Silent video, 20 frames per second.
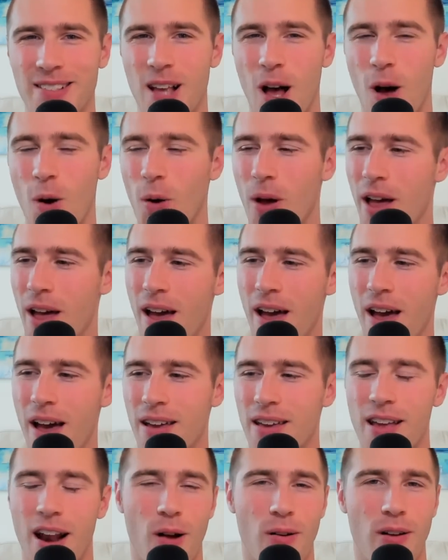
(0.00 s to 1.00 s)
So,
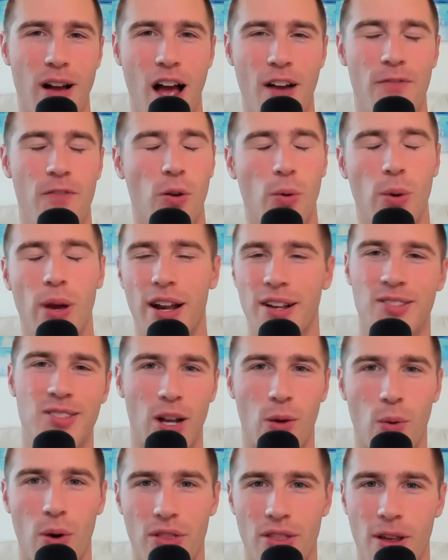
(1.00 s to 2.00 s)
you know, I feel like we got to
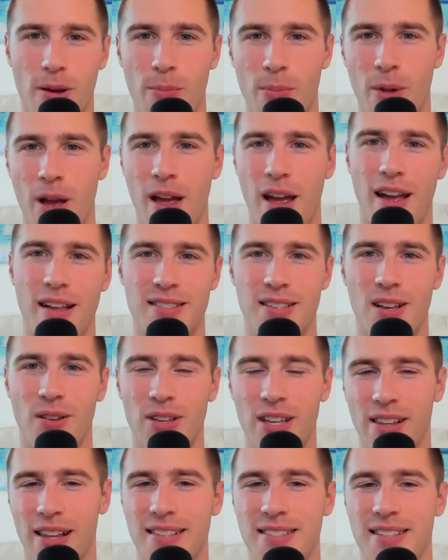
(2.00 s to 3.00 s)
stick with him until
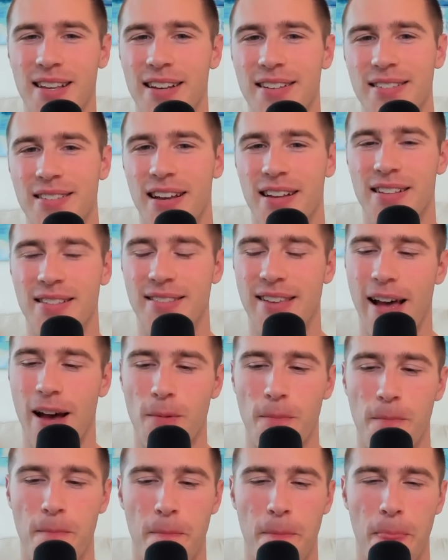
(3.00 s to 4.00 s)
he lets us
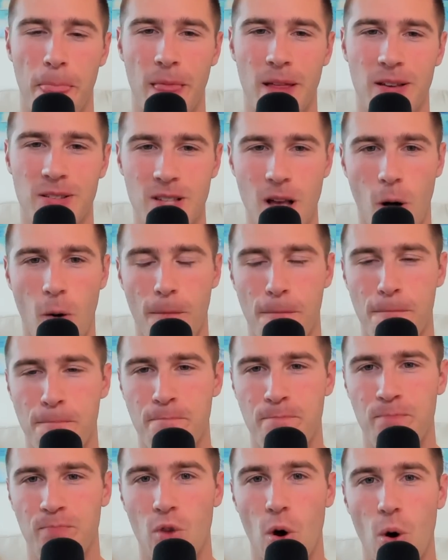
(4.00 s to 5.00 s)
down. So,
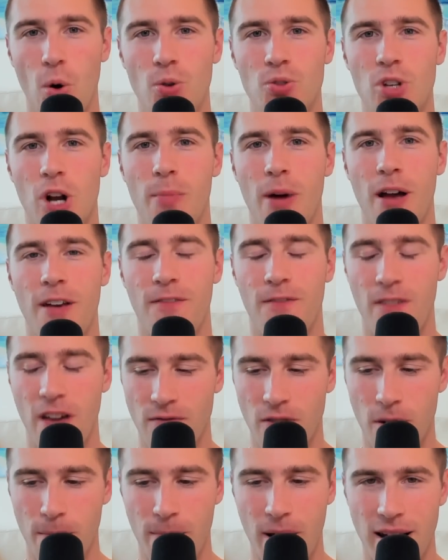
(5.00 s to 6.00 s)
those are my
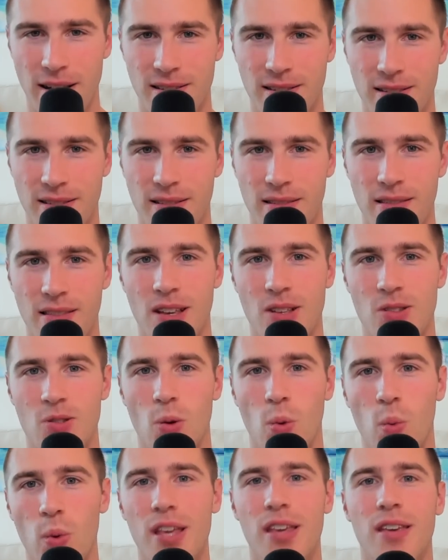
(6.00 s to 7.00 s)
favorite bets
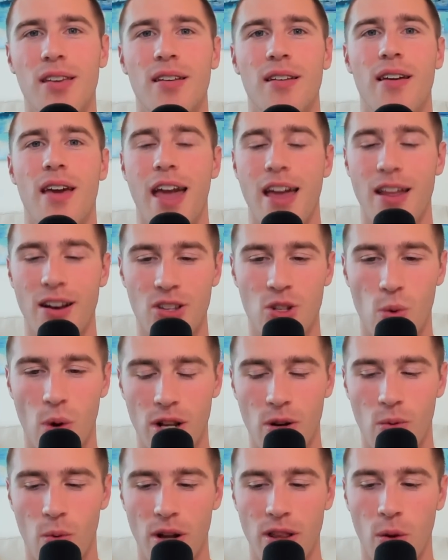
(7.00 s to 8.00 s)
this week, and a
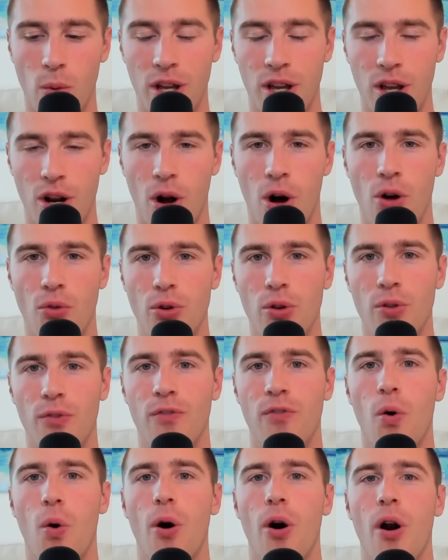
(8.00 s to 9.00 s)
20-1 that we can all root
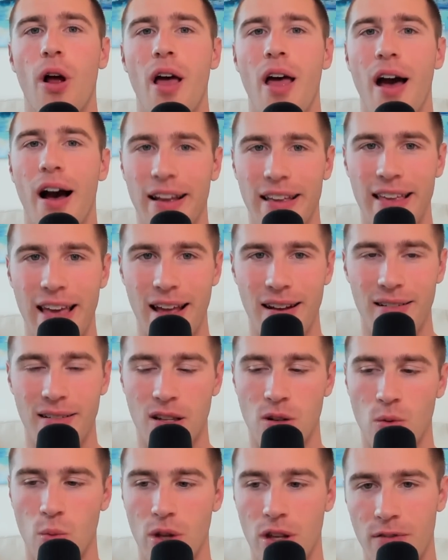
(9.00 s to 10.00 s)
for
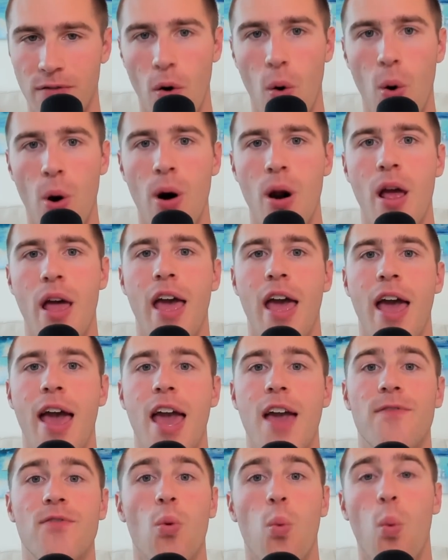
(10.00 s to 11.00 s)
again in week 4.
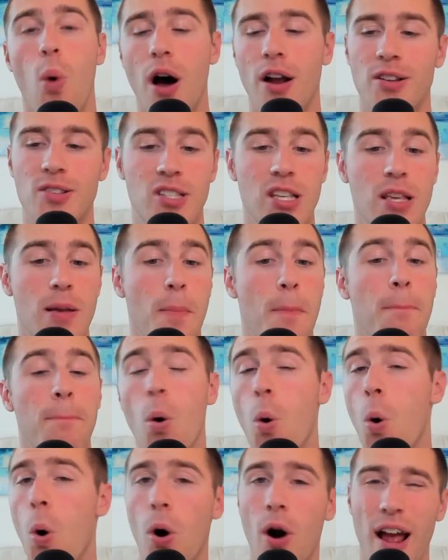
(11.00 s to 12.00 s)
If you want to see
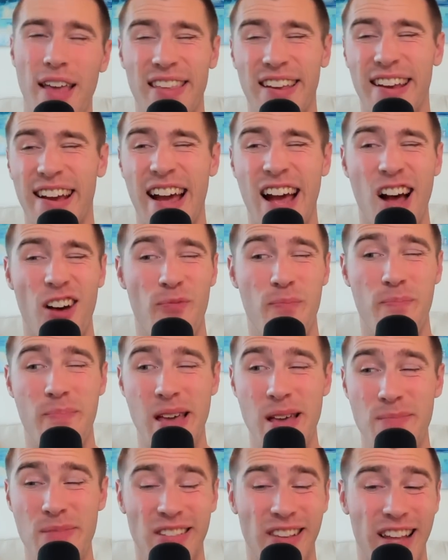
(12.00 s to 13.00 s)
more, I think I have
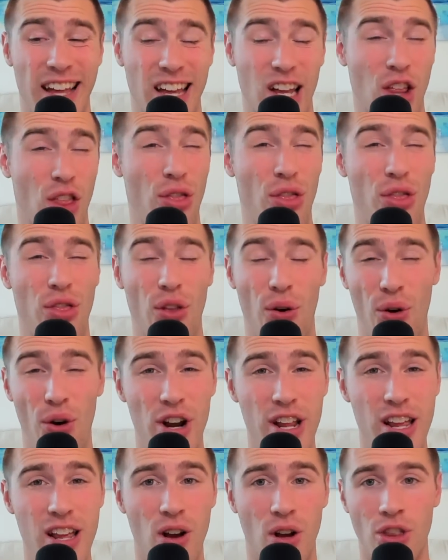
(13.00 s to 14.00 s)
maybe like
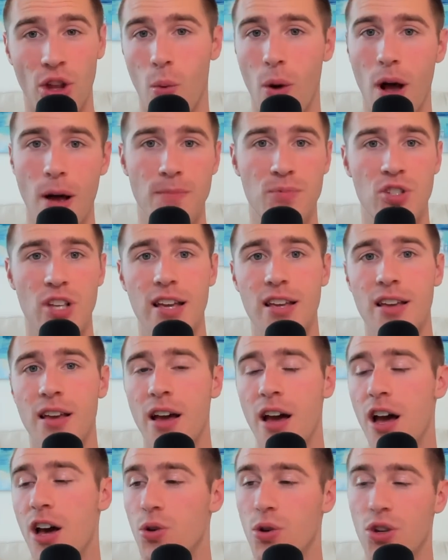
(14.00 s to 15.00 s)
30 on the website.
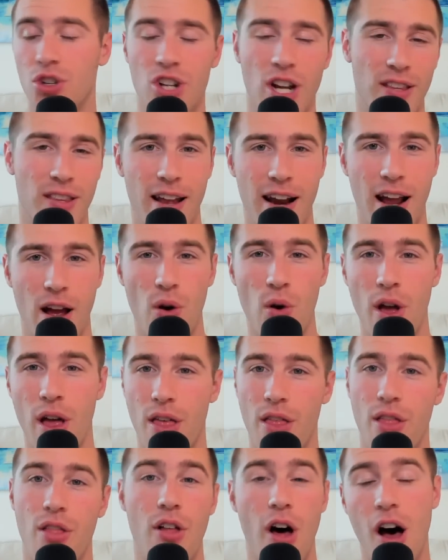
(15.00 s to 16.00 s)
You can check that out,
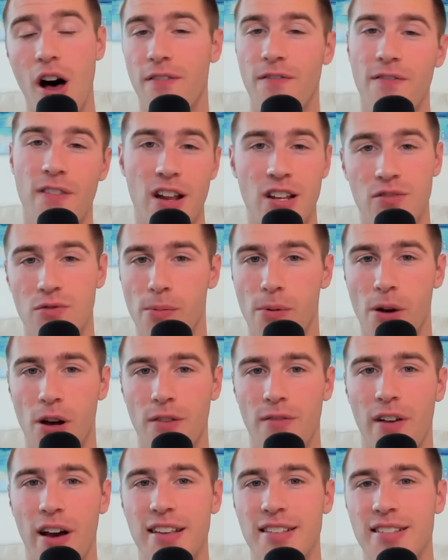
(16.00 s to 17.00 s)

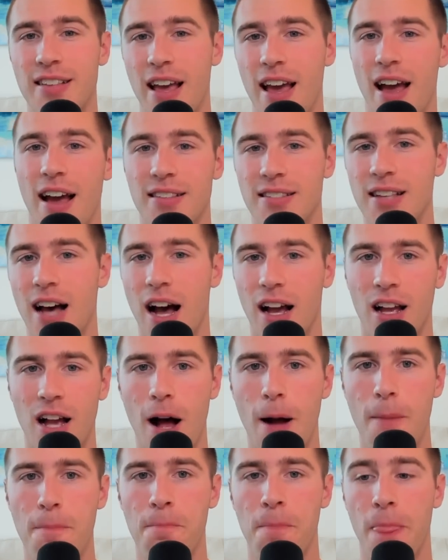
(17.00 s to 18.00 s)

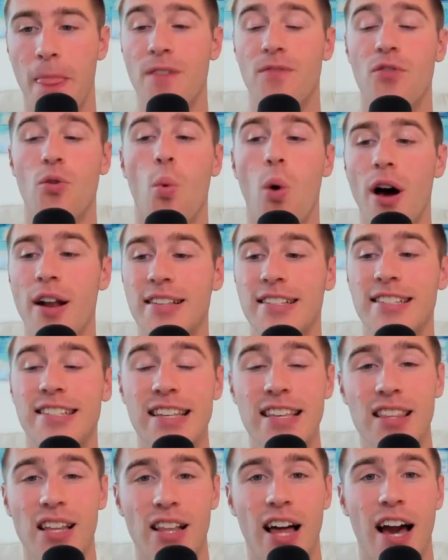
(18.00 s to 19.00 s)
thefantasyfootballadvice.com. And if you want to
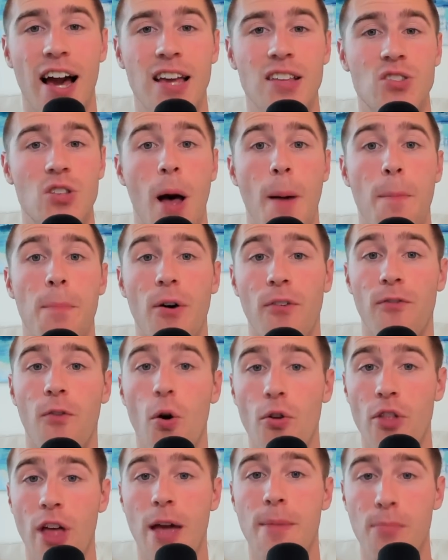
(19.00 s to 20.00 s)
see the lines
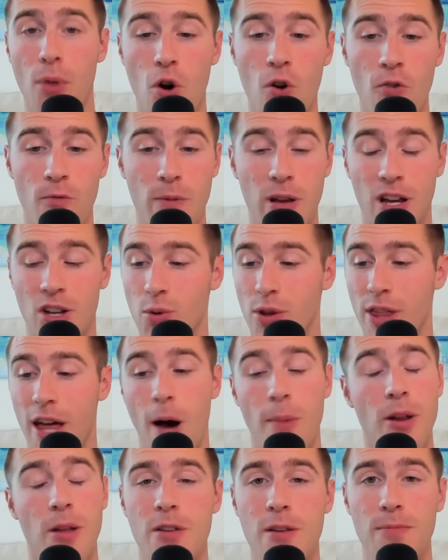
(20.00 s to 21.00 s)
before they move, because with
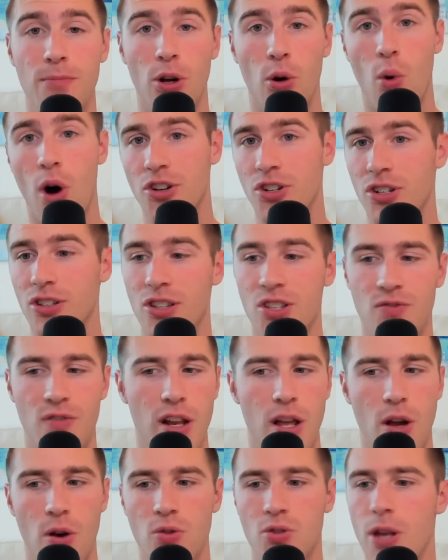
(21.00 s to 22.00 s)
how many people are watching these
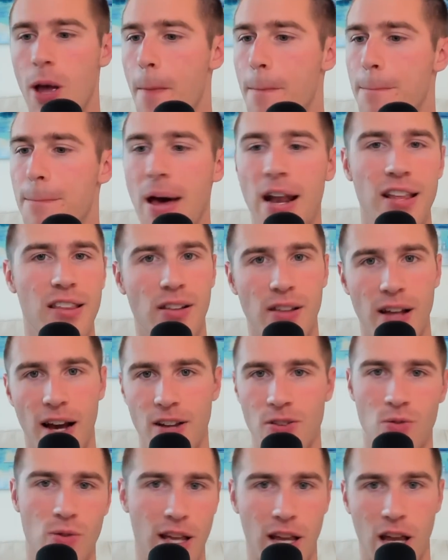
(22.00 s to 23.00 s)
videos, betting the
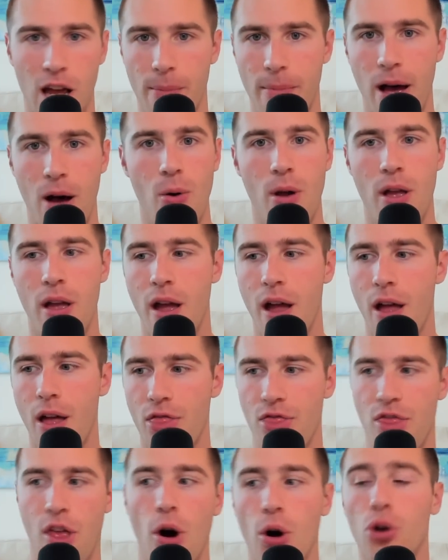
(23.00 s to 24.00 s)
lines when they come out,
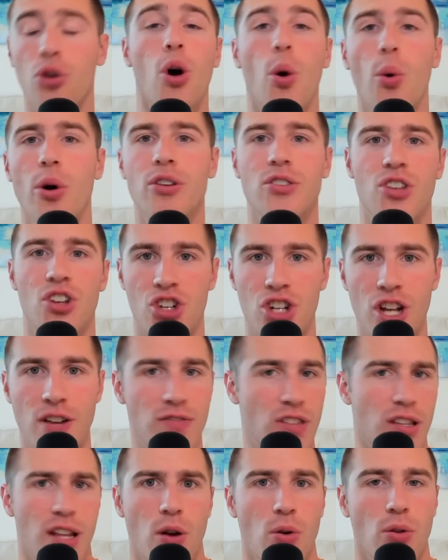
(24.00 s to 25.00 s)
they're going to
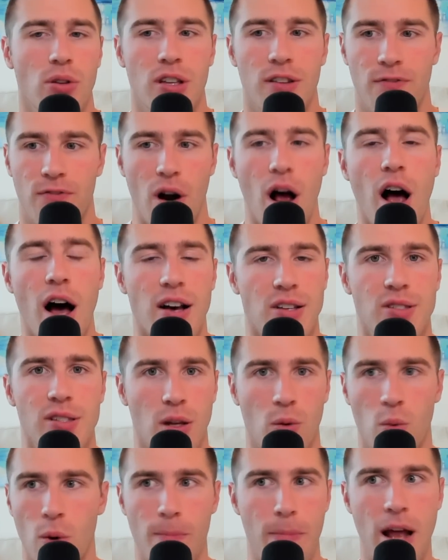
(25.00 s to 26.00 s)
shift. And not only for us,
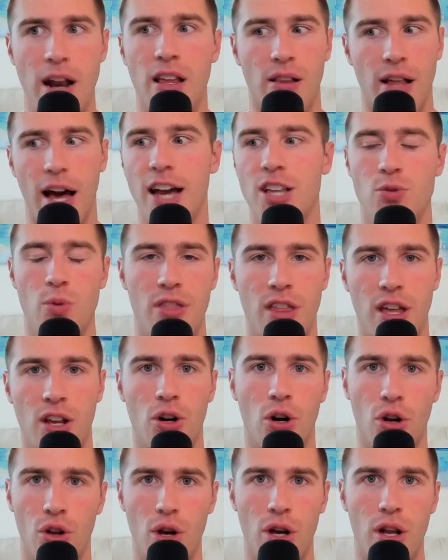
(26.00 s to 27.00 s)
like, we're betting lines we
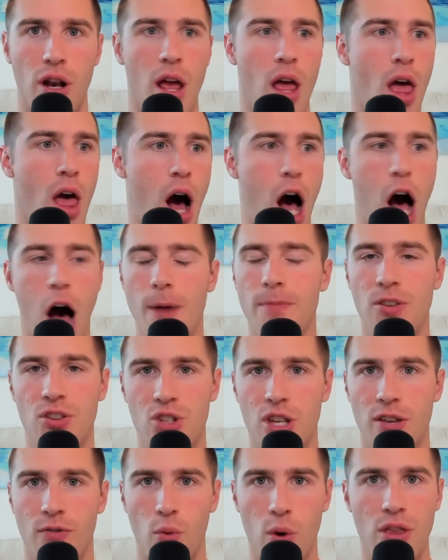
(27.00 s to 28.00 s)
think are good.
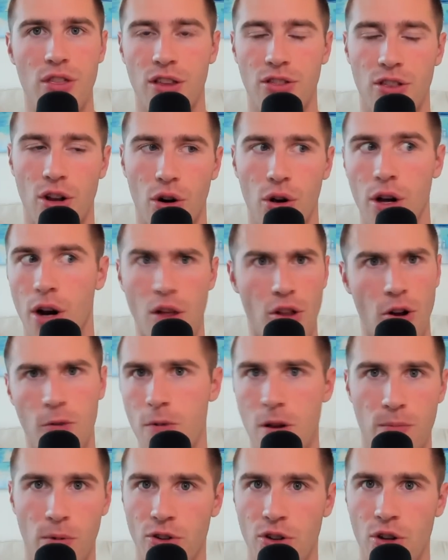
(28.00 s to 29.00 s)
Obviously, if we think they're good, other
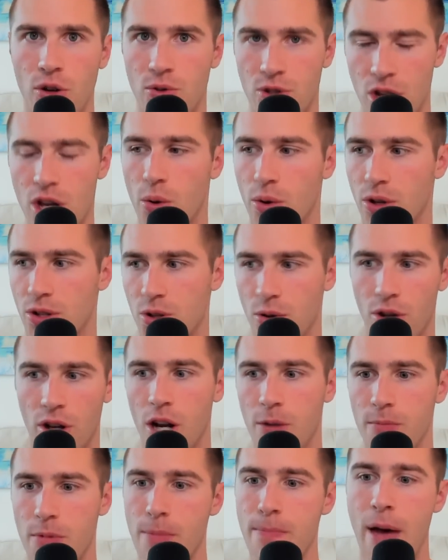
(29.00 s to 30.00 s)
people do too. And so they're
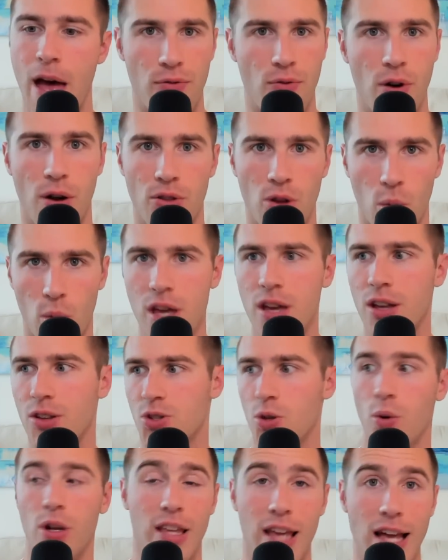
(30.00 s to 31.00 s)
going to be bet throughout the week.
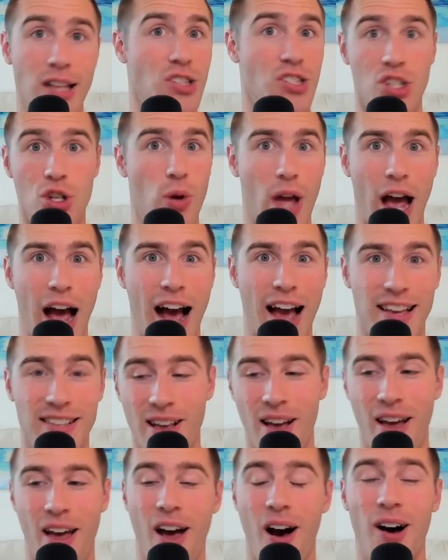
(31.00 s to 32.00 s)
And so when it gets to you
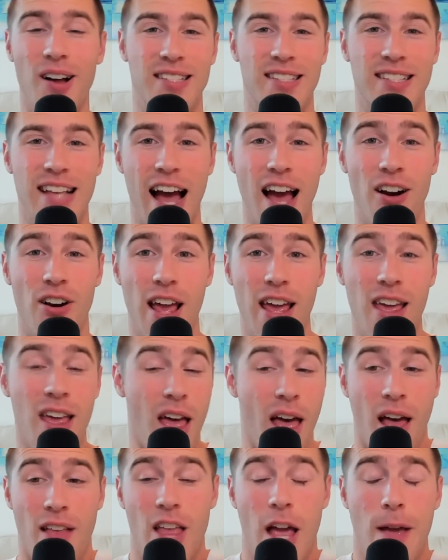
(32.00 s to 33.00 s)
guys on Saturday,
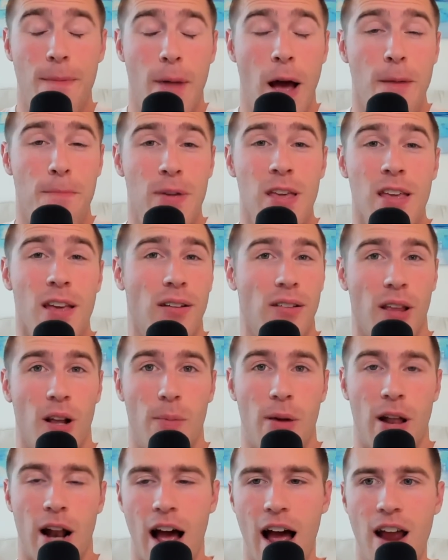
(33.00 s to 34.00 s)
they might be a
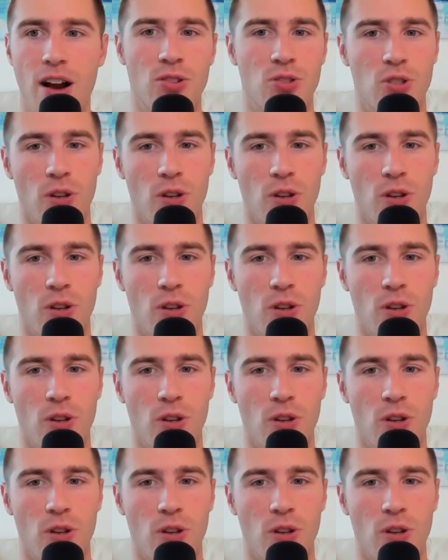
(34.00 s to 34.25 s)
little bit higher.